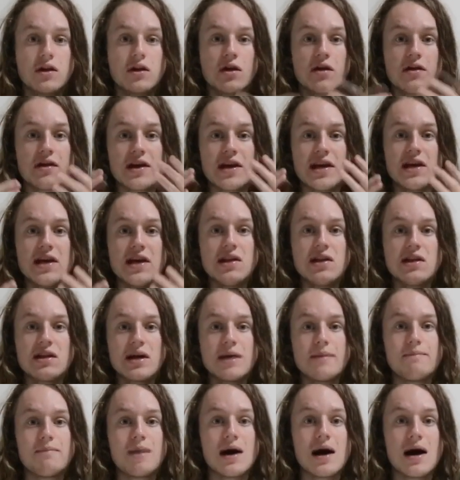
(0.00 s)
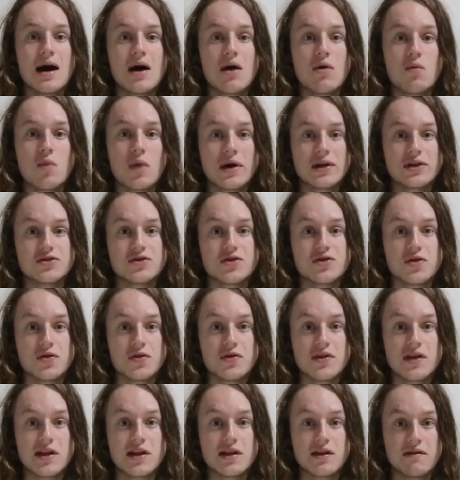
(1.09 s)
So there is a part one to
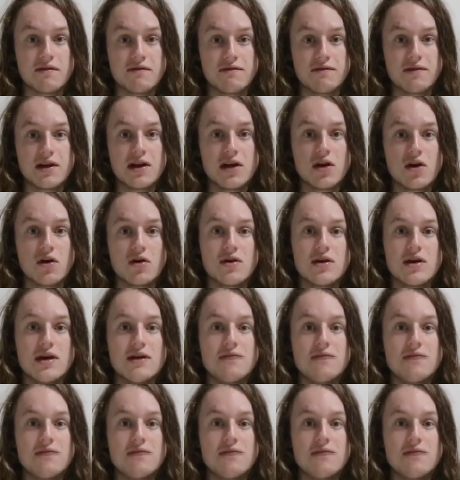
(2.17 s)
this video.